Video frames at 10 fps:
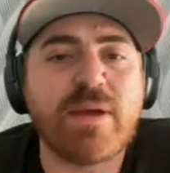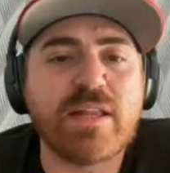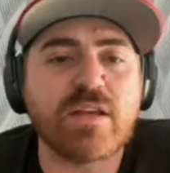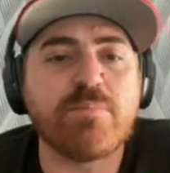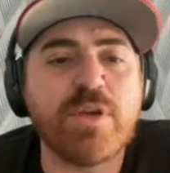going to
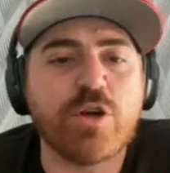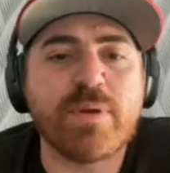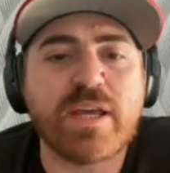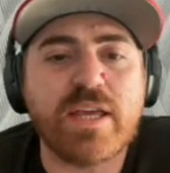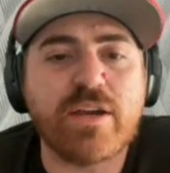make the computer
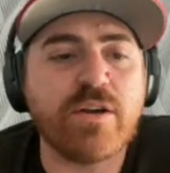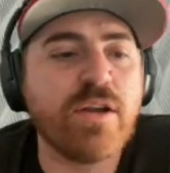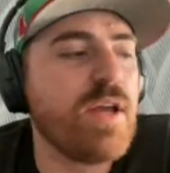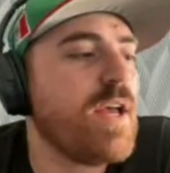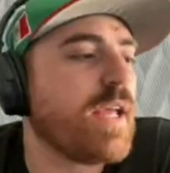pick
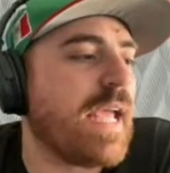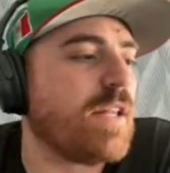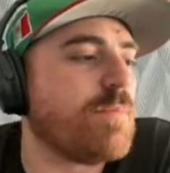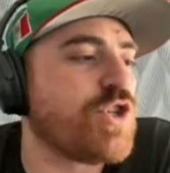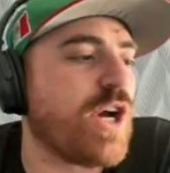here.
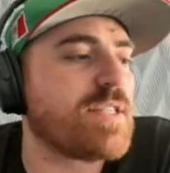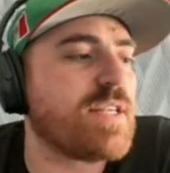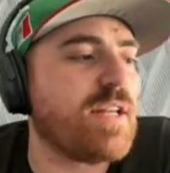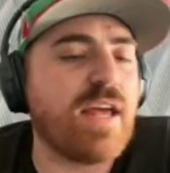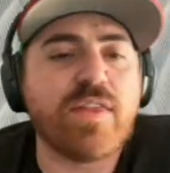Caleb
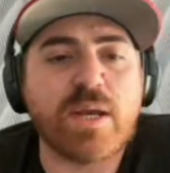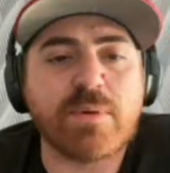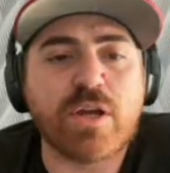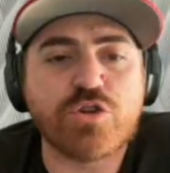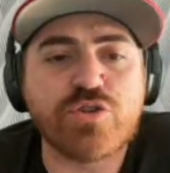Johnson, and then I'm
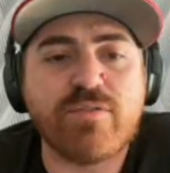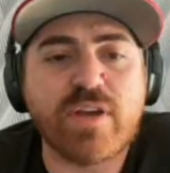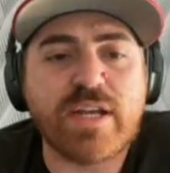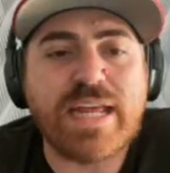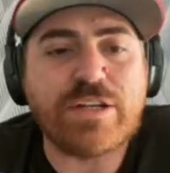going to go
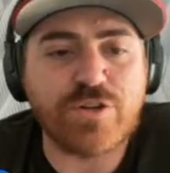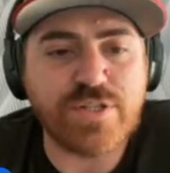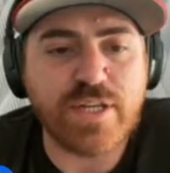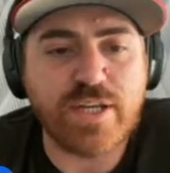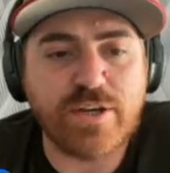Travion
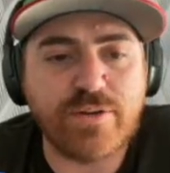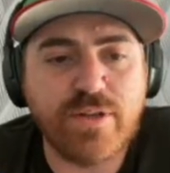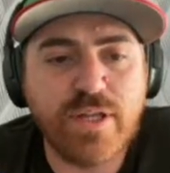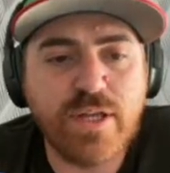Henderson here.